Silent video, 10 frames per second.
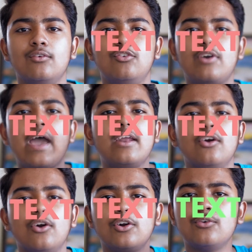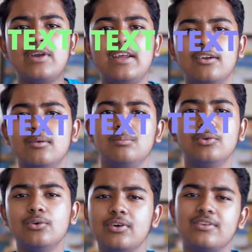red or green or
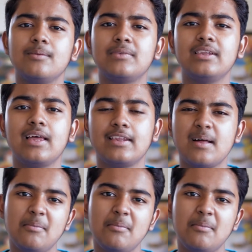blue or something like that,